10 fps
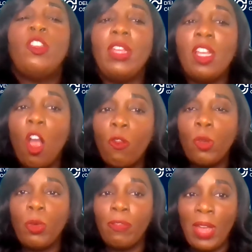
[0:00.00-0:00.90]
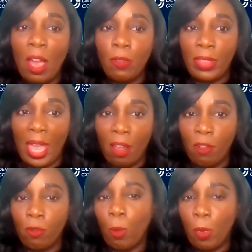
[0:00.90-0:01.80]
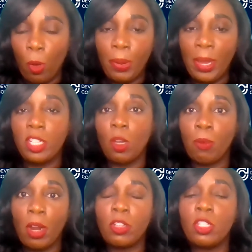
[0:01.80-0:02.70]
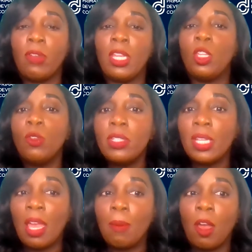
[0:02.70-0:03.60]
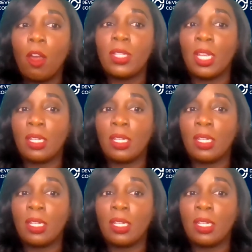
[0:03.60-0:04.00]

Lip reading: During COVID, we found that remote patient monitoring using mHealth